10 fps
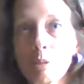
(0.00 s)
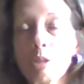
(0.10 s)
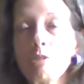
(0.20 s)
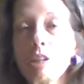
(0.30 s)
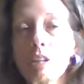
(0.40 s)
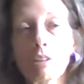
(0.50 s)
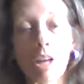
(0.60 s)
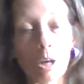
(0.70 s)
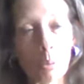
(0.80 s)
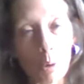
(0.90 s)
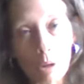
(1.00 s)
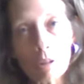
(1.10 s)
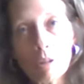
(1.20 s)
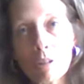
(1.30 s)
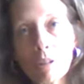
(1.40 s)
You've done a lot of work.
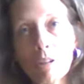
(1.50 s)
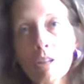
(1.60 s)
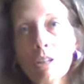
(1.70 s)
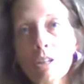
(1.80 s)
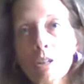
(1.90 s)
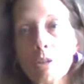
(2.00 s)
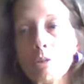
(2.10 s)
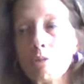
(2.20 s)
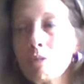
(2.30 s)
Your